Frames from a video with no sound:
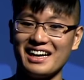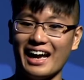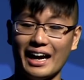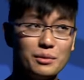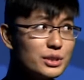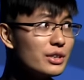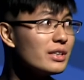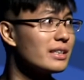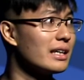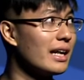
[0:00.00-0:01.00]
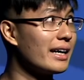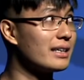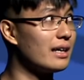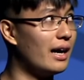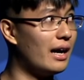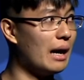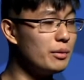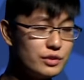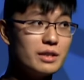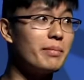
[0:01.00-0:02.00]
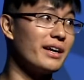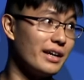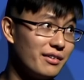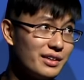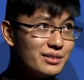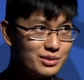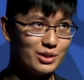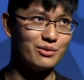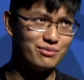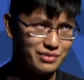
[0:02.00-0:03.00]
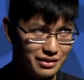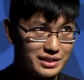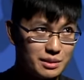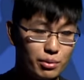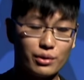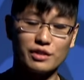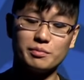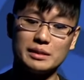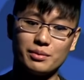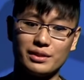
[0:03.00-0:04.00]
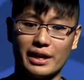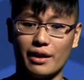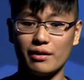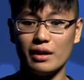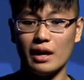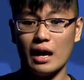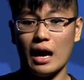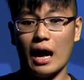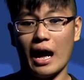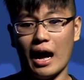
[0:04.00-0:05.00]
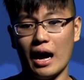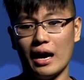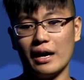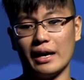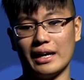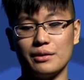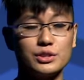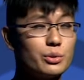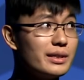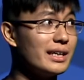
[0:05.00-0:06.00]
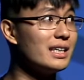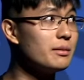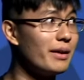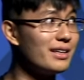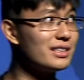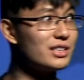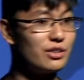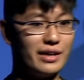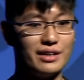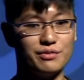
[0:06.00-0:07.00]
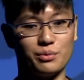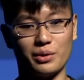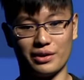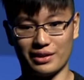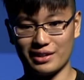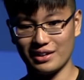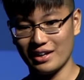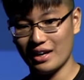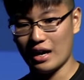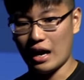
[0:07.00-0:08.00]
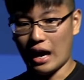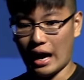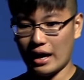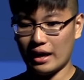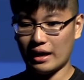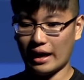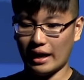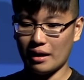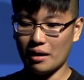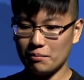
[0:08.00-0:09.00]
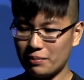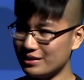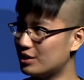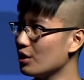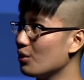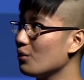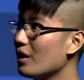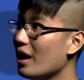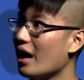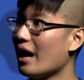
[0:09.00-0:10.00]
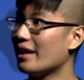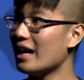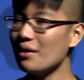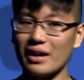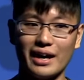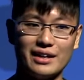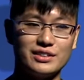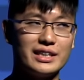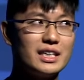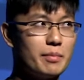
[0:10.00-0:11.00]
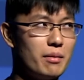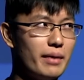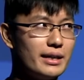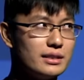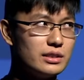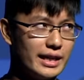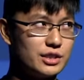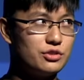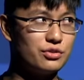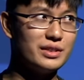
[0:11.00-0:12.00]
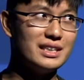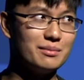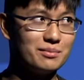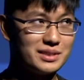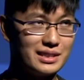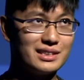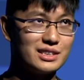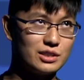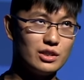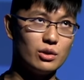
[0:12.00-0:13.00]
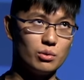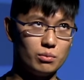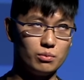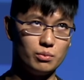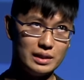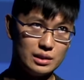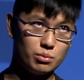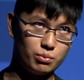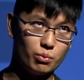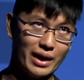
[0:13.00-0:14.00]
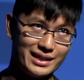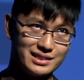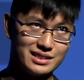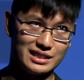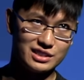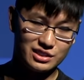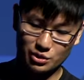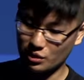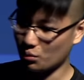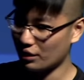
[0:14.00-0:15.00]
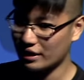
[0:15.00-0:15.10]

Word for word: and it was good. Like, uh, I moved to the Bay Area, so very supportive people there. Uh, and I was doing independent creative work. Uh, but so now I had to think about my next dream since, you know, Willie White isn't going to work